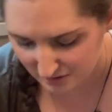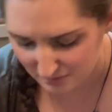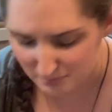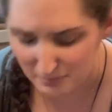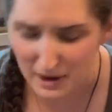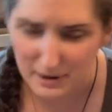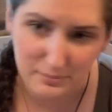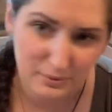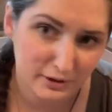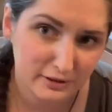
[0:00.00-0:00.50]

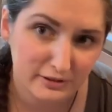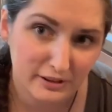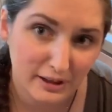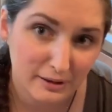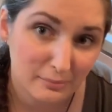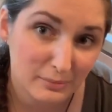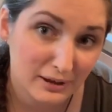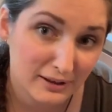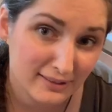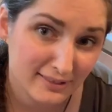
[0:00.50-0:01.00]
my birthday
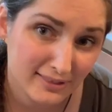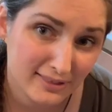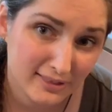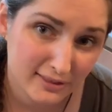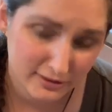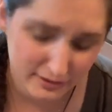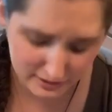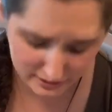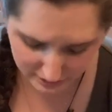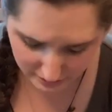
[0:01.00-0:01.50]

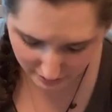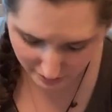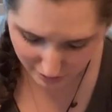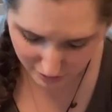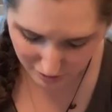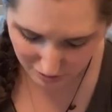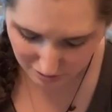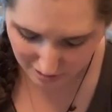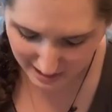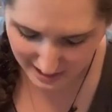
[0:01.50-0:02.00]
month.
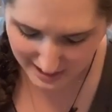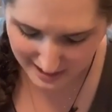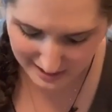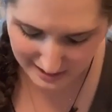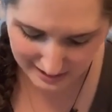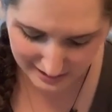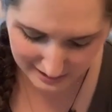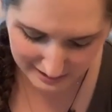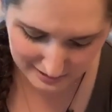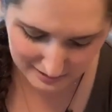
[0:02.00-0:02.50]
So I
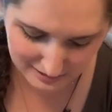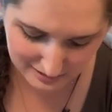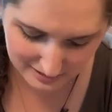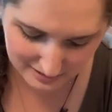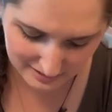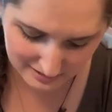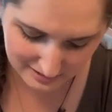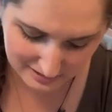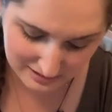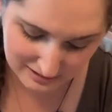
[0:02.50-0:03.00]

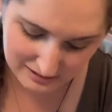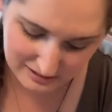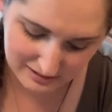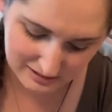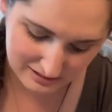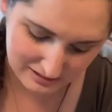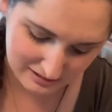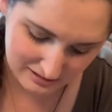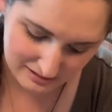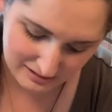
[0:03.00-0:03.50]

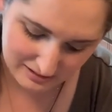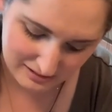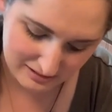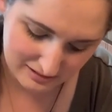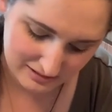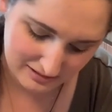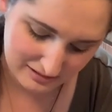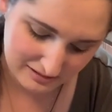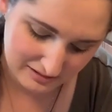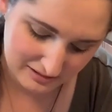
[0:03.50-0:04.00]
had
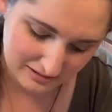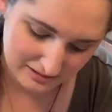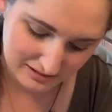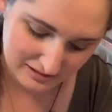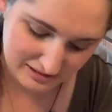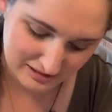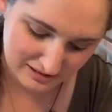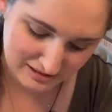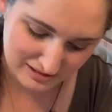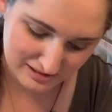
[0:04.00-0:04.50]

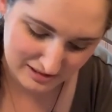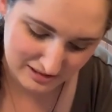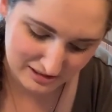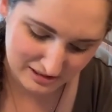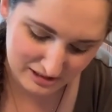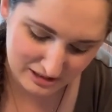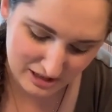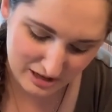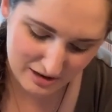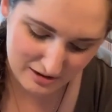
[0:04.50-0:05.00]

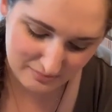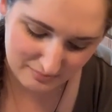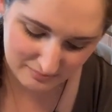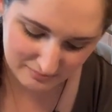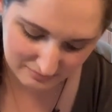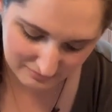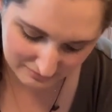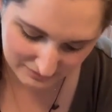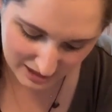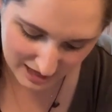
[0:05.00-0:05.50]
some
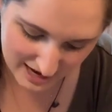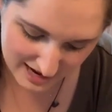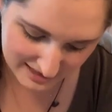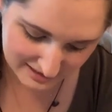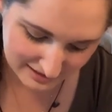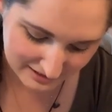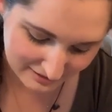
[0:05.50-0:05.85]
kind